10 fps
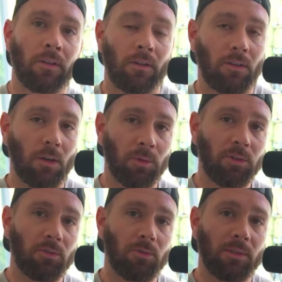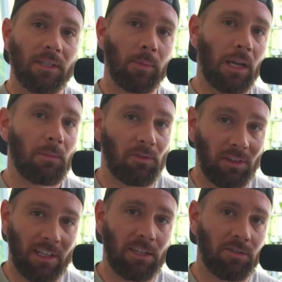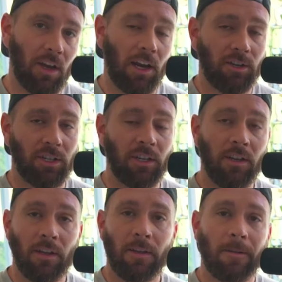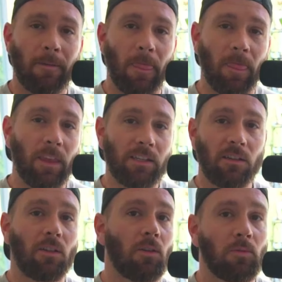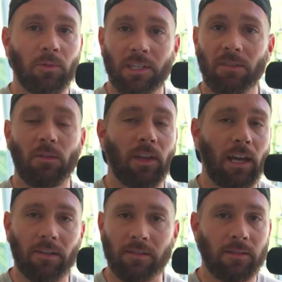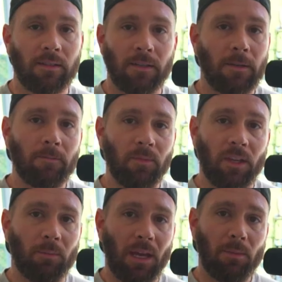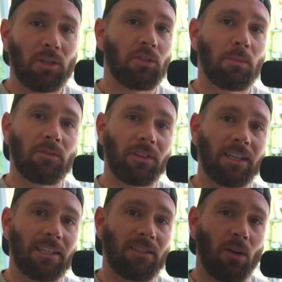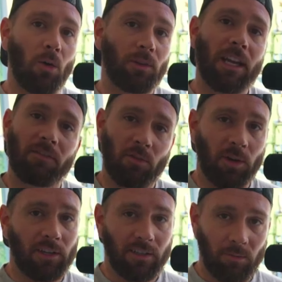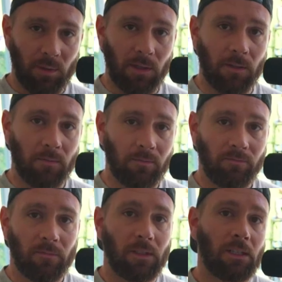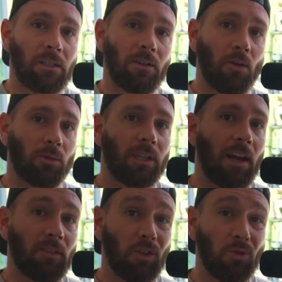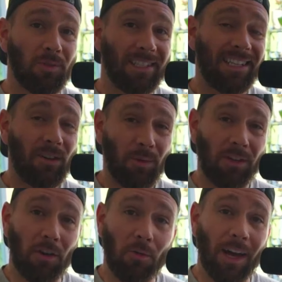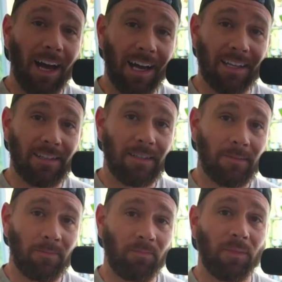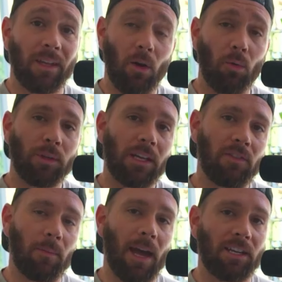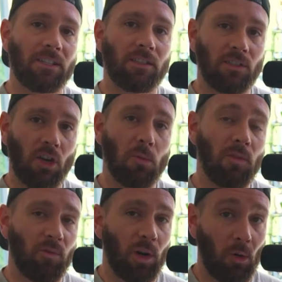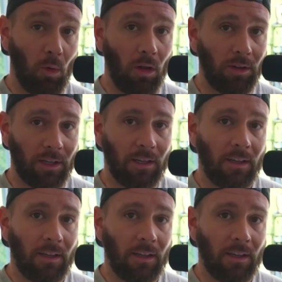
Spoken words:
Number 2 is the payment release strategy. This alone will save you thousands. Payments should be released only after work is completed, only after you see it with your own eyes, and only if it matches the scope of work quality.